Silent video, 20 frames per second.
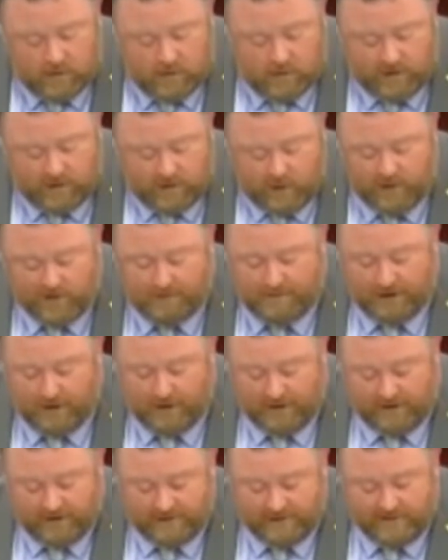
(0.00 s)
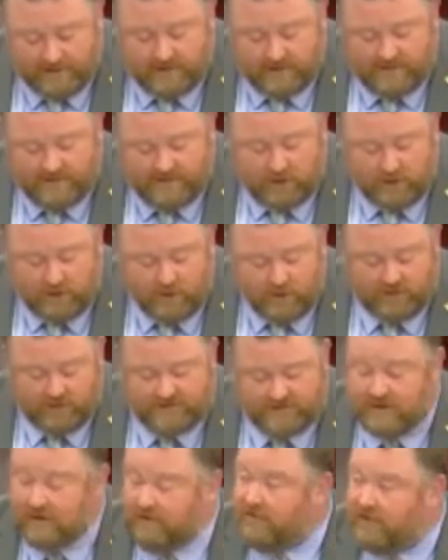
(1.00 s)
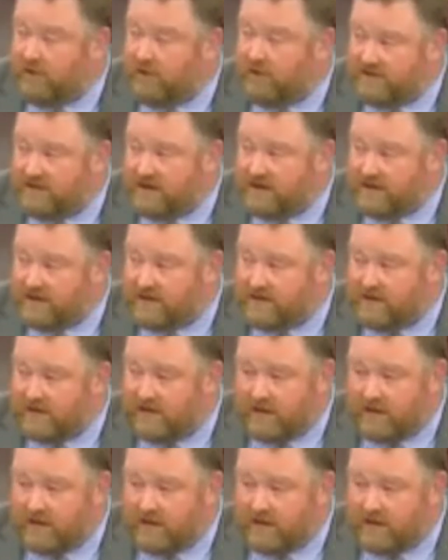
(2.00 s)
Loyola Maryland, the University of Houston,